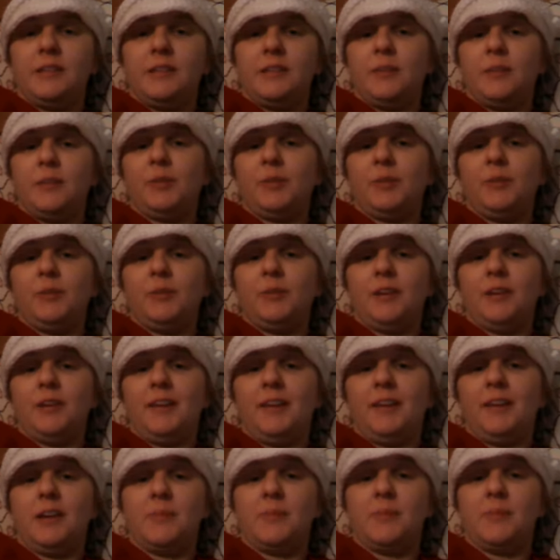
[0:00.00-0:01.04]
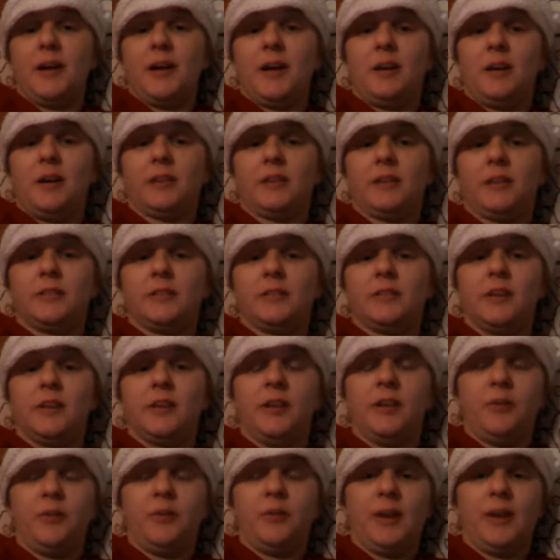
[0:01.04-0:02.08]
I'm going to be on antibiotics
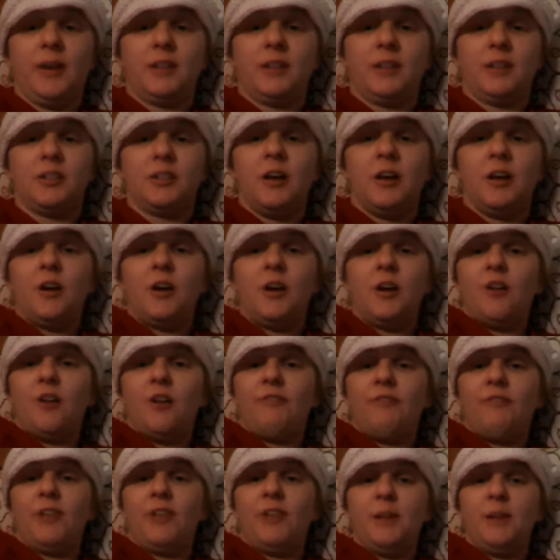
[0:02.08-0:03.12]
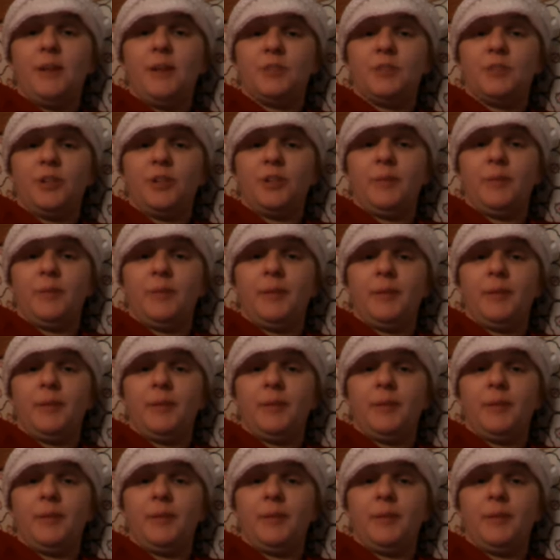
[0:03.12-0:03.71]
anyways for Lyme treatment.